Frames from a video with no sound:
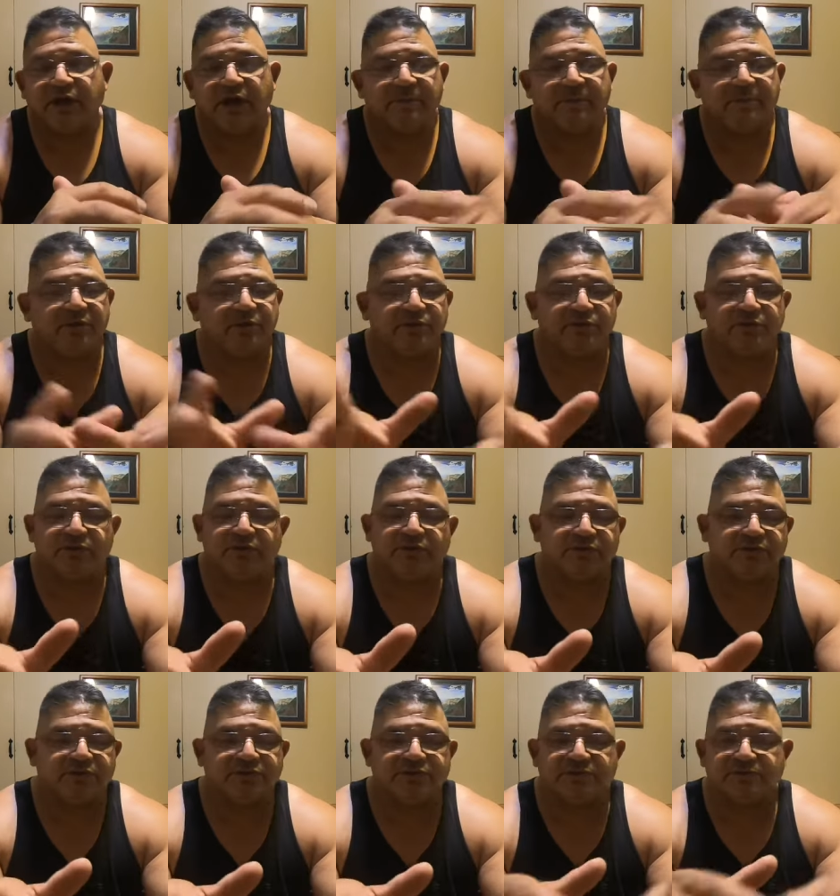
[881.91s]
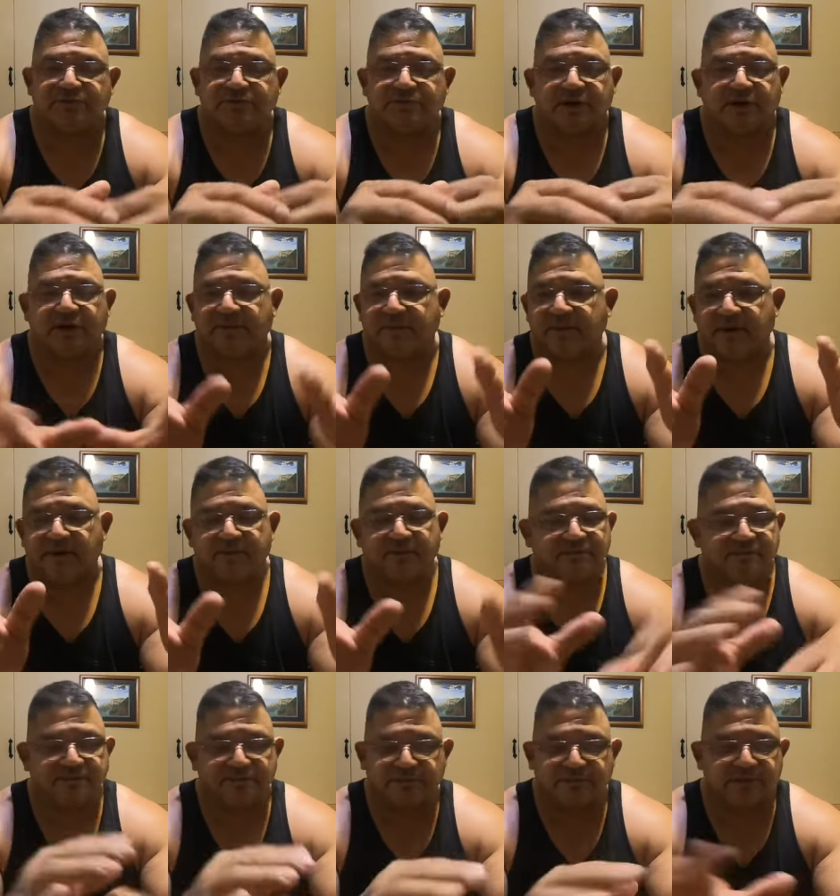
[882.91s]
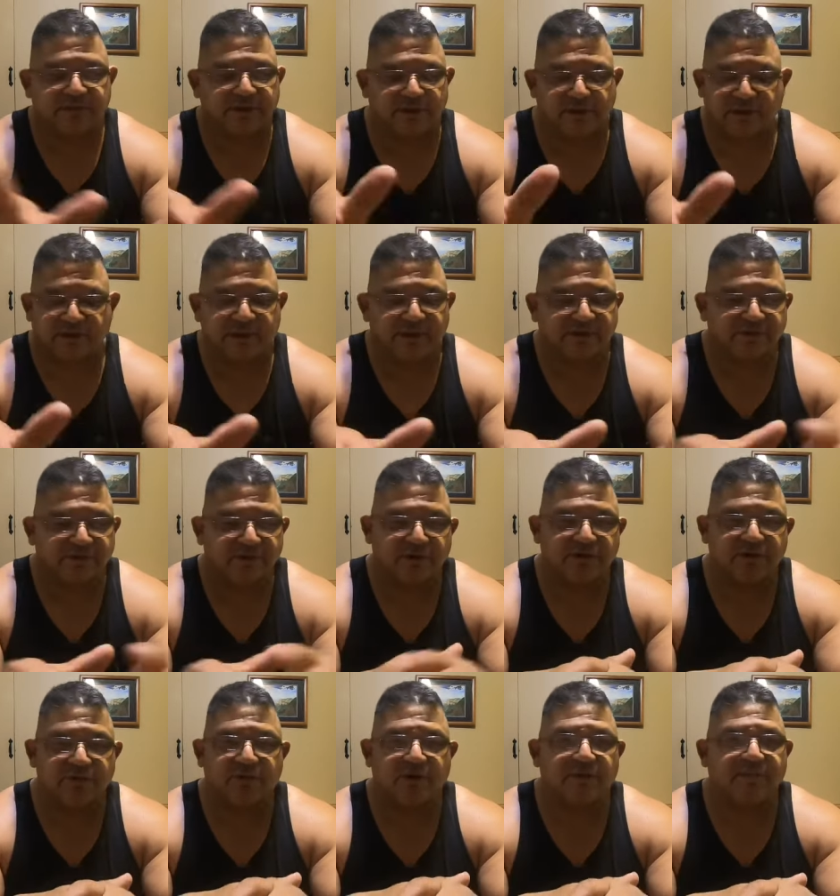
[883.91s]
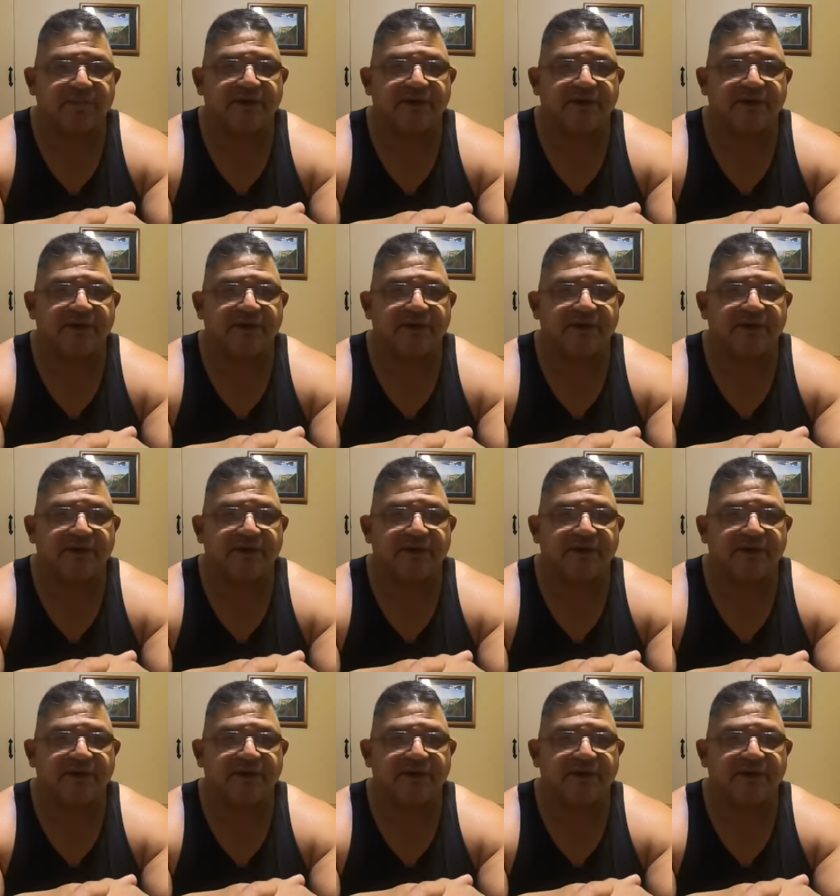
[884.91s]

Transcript: I mean, you could talk about all that all you want,